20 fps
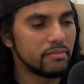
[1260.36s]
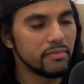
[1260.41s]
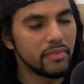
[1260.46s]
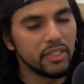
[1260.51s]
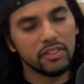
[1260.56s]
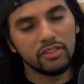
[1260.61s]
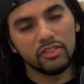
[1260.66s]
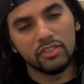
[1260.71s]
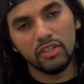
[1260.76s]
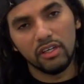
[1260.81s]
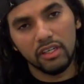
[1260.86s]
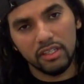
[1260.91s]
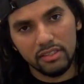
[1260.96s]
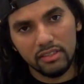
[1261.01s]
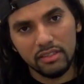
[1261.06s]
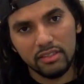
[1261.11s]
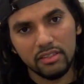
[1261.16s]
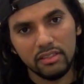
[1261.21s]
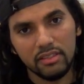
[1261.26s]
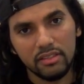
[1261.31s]
It
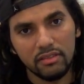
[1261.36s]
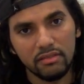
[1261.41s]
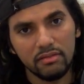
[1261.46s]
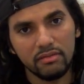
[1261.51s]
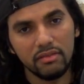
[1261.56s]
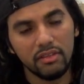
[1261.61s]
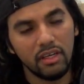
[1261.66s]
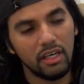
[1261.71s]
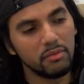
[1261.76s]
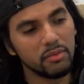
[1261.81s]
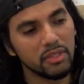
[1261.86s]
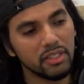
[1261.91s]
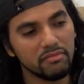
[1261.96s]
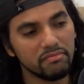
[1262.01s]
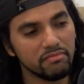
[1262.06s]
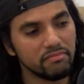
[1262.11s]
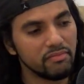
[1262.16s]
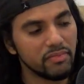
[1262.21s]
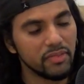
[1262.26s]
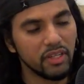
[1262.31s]
sucks. I mean,
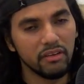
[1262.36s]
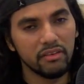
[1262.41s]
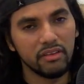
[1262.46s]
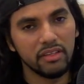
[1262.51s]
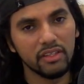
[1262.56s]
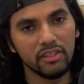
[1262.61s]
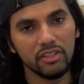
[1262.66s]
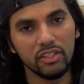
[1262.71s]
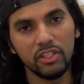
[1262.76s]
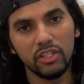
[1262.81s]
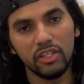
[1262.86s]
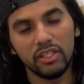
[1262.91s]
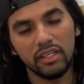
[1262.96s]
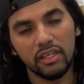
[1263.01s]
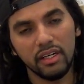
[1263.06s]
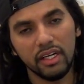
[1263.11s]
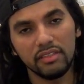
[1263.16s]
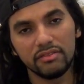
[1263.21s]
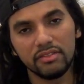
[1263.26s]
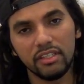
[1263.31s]
nothing good in
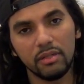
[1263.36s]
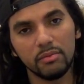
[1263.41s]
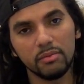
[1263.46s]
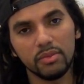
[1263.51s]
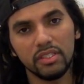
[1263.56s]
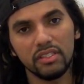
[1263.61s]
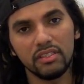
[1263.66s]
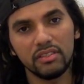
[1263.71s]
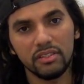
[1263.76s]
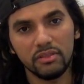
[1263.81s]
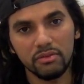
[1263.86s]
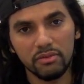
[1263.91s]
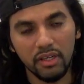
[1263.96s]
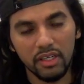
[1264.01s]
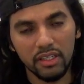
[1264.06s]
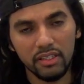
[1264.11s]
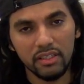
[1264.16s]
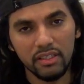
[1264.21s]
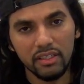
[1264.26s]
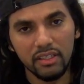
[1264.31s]
life comes easy,
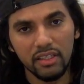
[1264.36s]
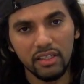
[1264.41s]
right?